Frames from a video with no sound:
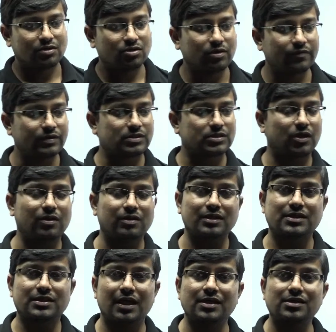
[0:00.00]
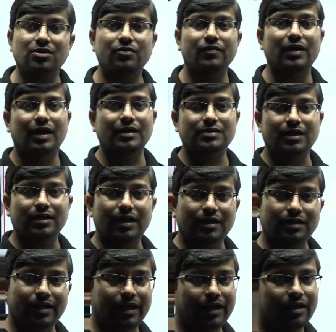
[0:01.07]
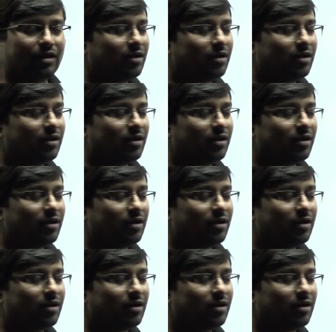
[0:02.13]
You will solve this, guys, and you will answer it at the